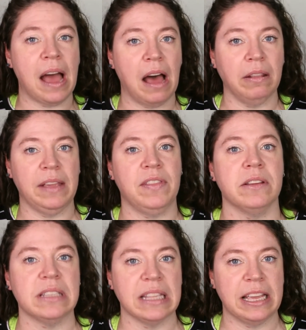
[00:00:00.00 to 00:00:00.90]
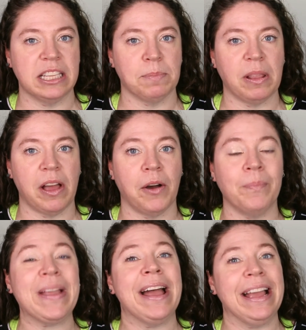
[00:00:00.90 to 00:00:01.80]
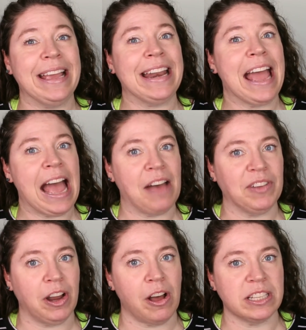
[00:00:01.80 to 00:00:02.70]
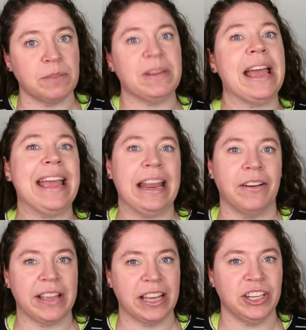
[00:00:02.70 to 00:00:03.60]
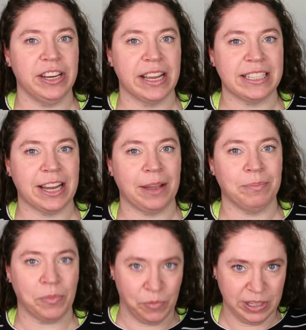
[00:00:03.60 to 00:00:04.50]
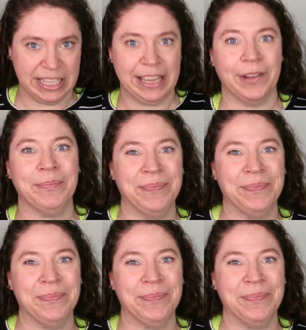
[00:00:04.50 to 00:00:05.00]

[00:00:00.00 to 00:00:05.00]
I'll leave those links below. Again, have an awesome day, and I'll catch you next time. We'll see ya.